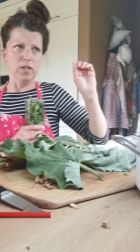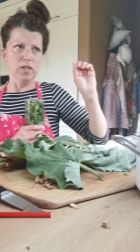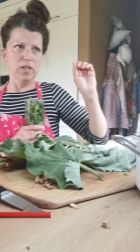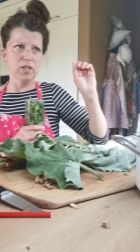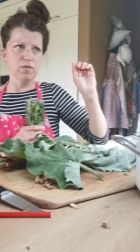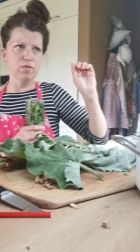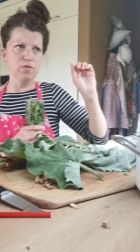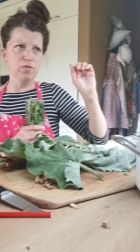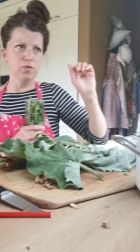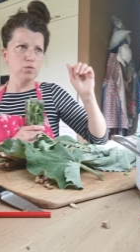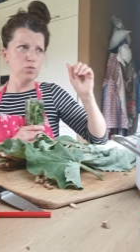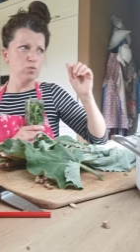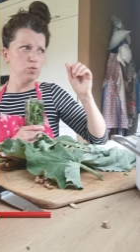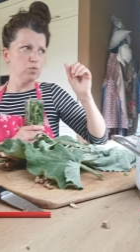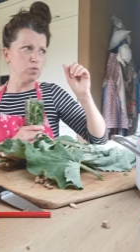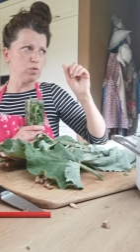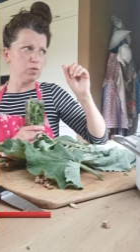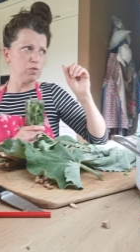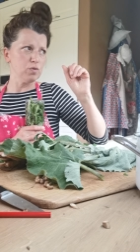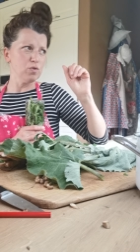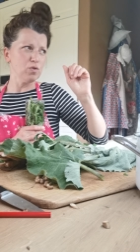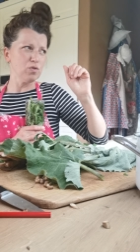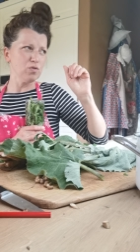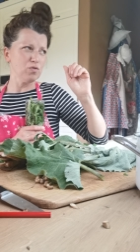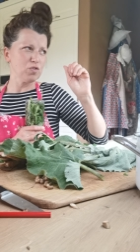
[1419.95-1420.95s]
you're
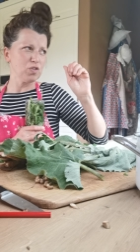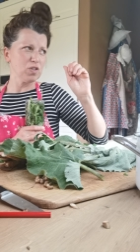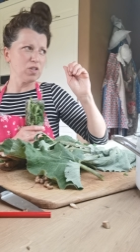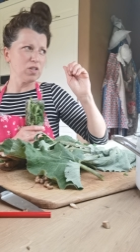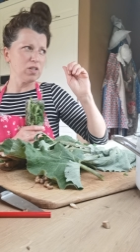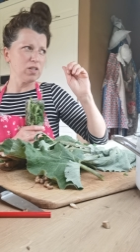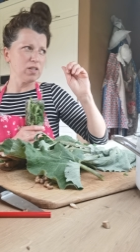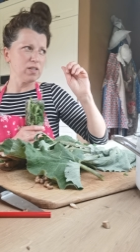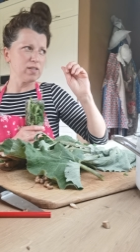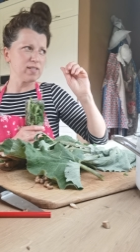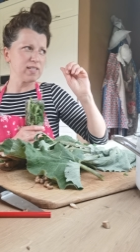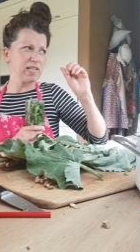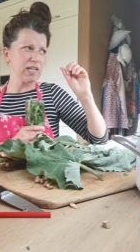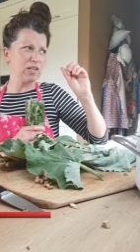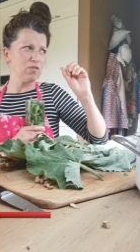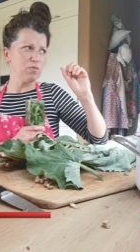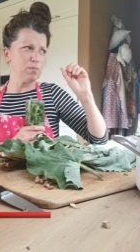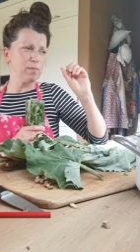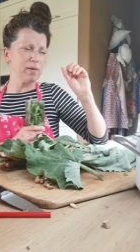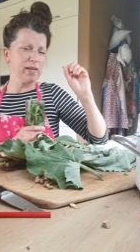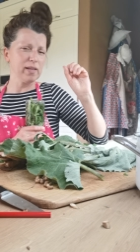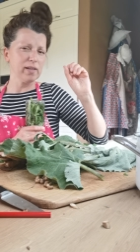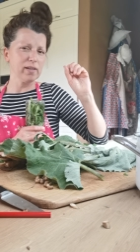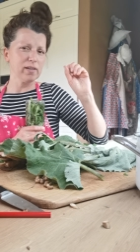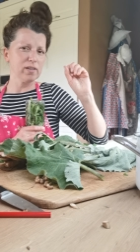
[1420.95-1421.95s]
not really salve
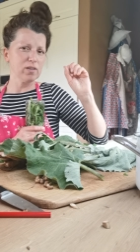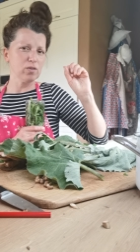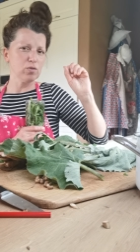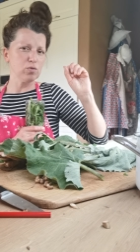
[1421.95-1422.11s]
maker,